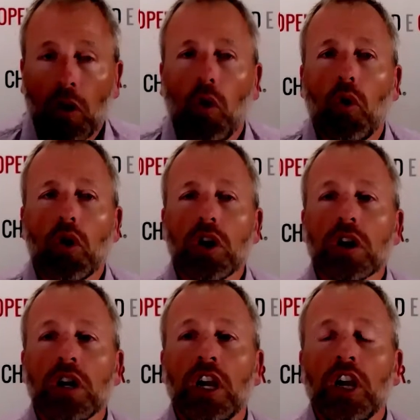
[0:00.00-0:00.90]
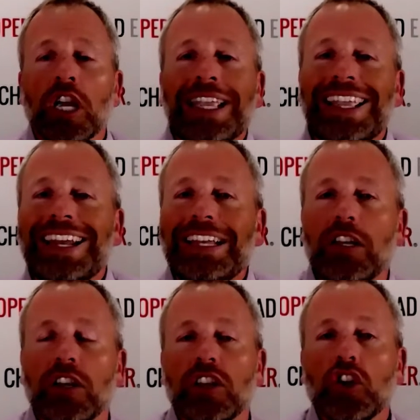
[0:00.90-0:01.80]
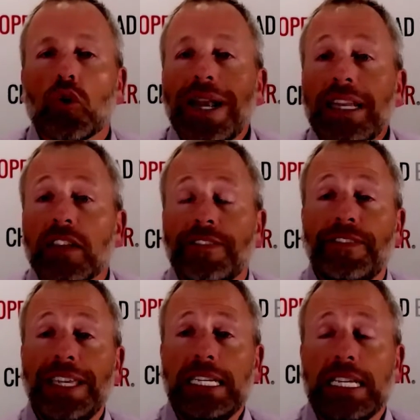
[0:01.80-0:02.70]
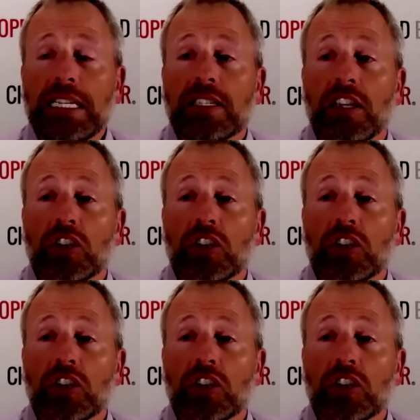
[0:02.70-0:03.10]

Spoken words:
or creating the fitness